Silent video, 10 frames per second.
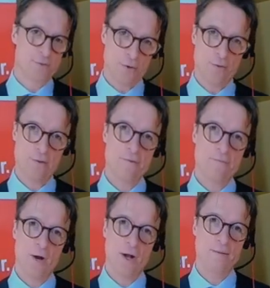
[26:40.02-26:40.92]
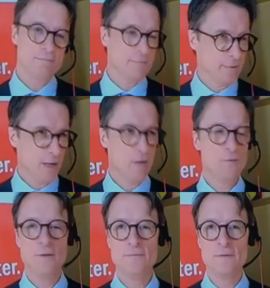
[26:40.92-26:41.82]
So in the front, dollar
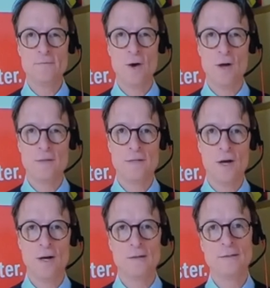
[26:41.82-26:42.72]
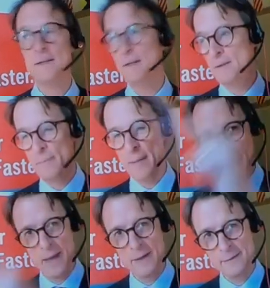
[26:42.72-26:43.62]
fifty for a hot dog, and in the
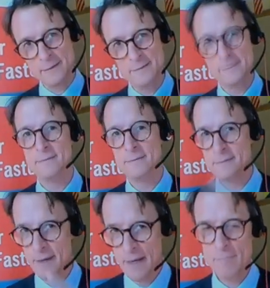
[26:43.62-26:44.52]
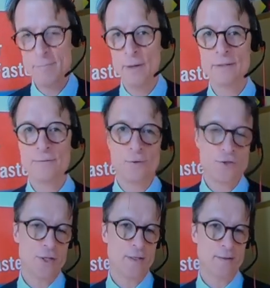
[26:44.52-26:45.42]
back, eight bucks for a
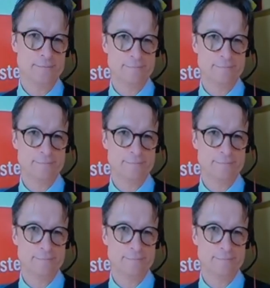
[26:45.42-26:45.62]
chicken.